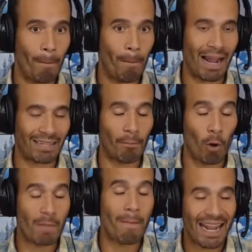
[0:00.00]
as a
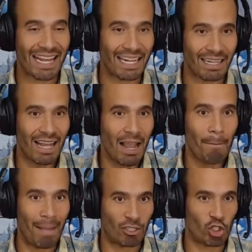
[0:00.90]
money-making
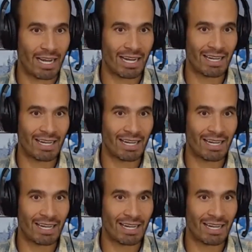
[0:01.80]
machine,